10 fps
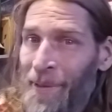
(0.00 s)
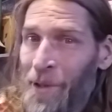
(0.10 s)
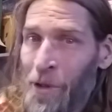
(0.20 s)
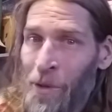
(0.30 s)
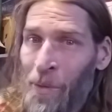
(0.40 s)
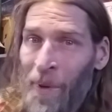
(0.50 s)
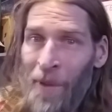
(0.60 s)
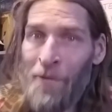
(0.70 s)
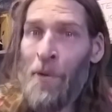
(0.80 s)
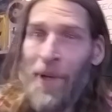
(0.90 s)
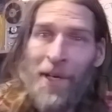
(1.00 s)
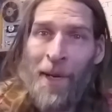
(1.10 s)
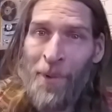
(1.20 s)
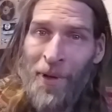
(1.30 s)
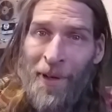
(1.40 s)
who will avoid a
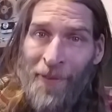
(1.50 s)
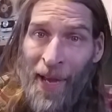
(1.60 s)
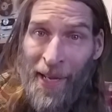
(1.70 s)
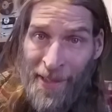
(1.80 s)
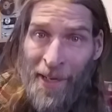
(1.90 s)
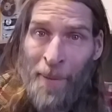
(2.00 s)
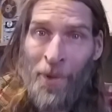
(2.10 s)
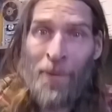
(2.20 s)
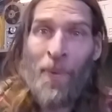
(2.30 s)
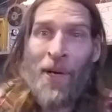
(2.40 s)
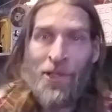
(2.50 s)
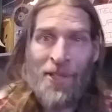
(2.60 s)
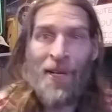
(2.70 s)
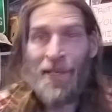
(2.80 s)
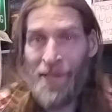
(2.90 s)
neighborhood if it has a neighborhood watch sign.